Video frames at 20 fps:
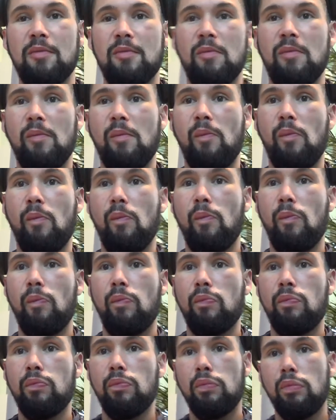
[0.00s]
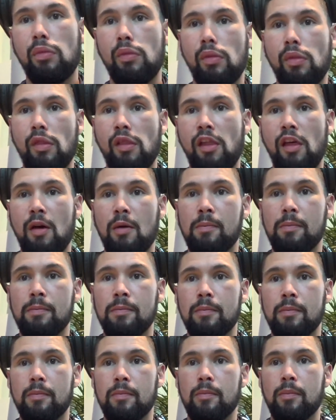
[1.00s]
Yeah, so you would say your body's
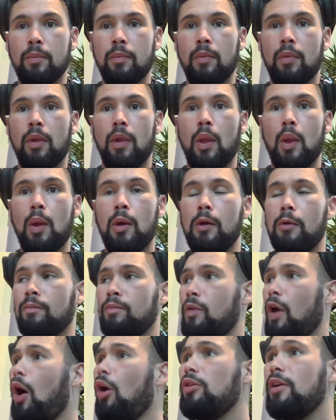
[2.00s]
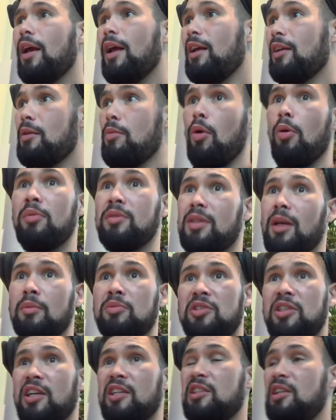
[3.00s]
feeling, you know, is it feeling good? Oh, yeah, at the moment
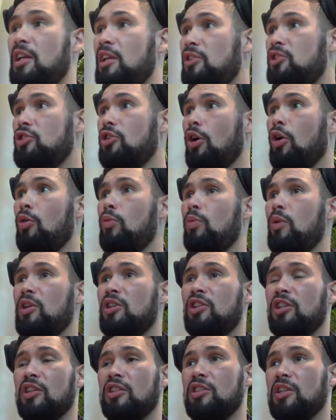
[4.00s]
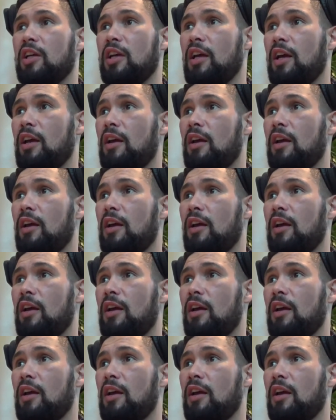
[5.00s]
I'm 16 stone, which is